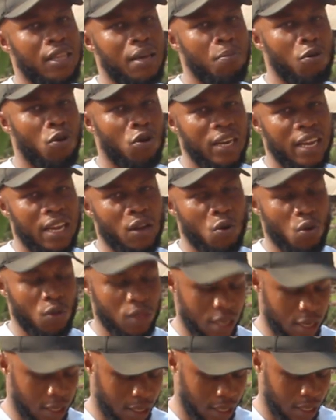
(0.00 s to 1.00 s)
them on
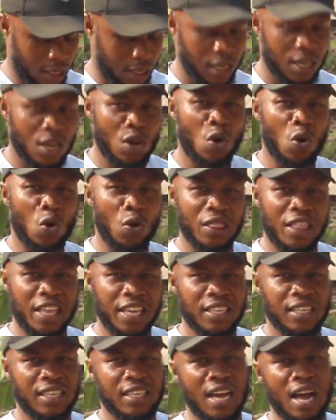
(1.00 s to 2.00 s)
these
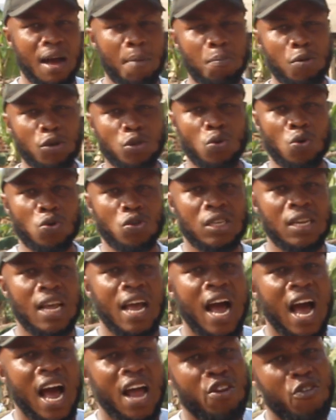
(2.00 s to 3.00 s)
bottles,
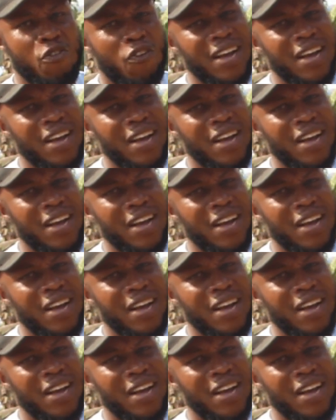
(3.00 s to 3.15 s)
and you